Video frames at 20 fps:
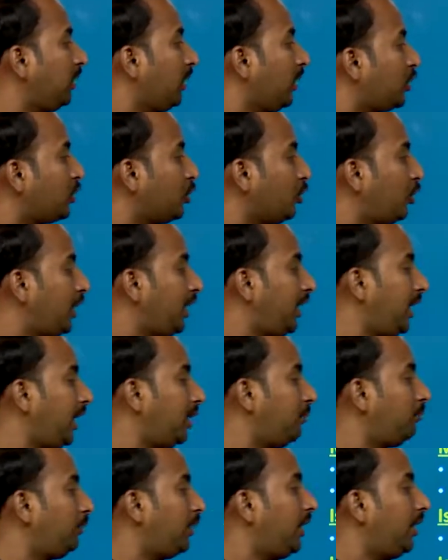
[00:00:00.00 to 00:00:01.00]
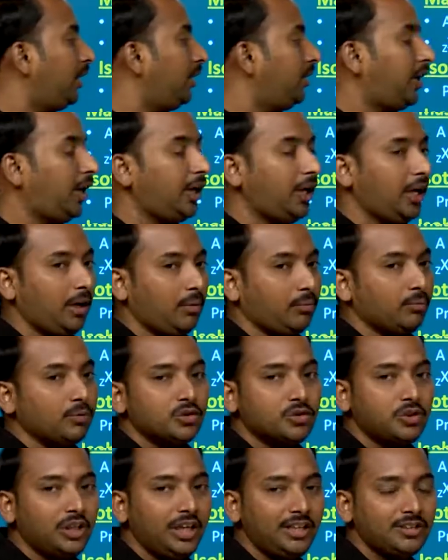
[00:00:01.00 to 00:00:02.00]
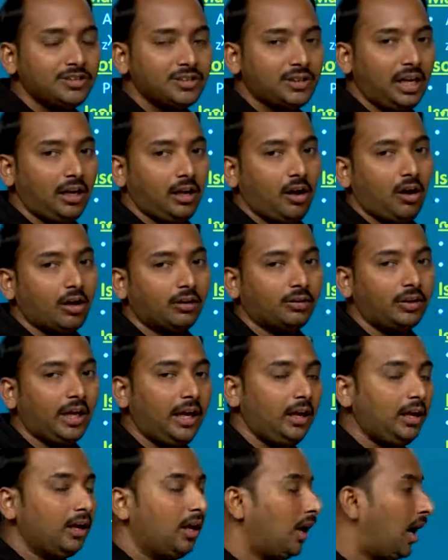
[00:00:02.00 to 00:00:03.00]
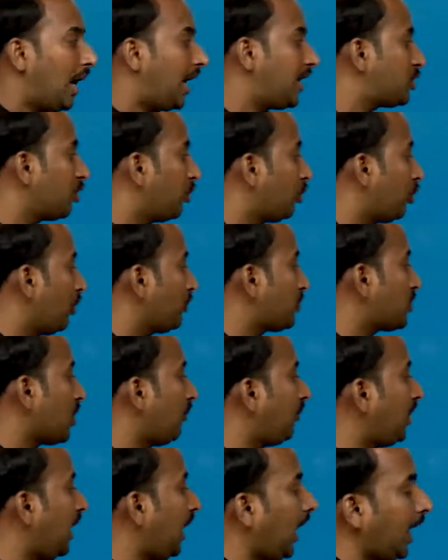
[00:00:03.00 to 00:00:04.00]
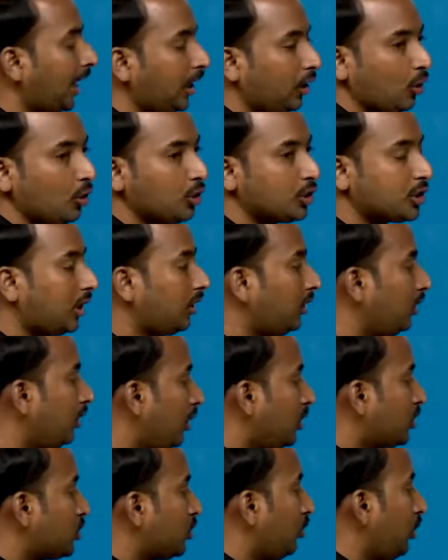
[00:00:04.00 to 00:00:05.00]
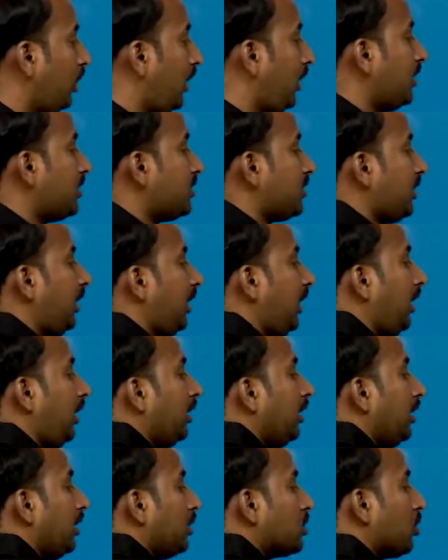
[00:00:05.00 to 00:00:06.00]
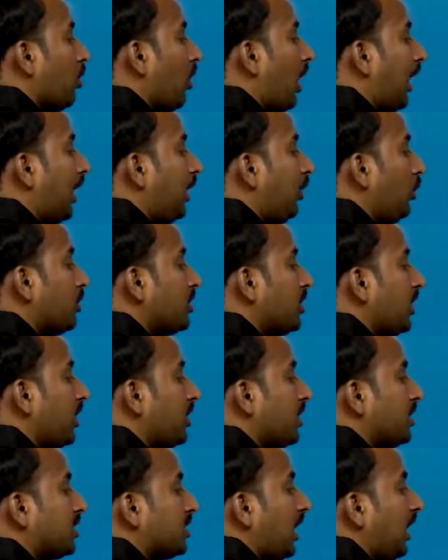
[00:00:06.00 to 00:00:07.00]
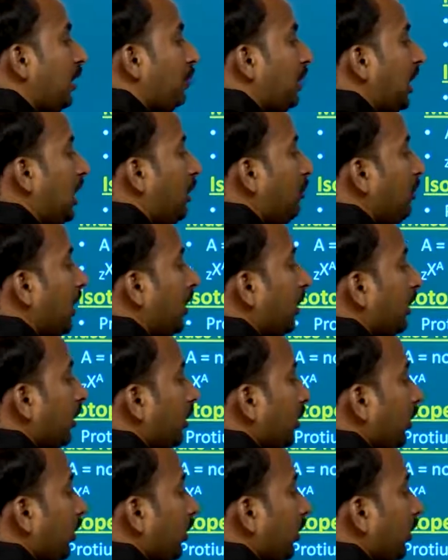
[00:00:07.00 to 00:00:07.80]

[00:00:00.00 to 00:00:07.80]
deuterium, tritium. These three are the isotopes of the hydrogen. So let us see the, so hydrogen is the same element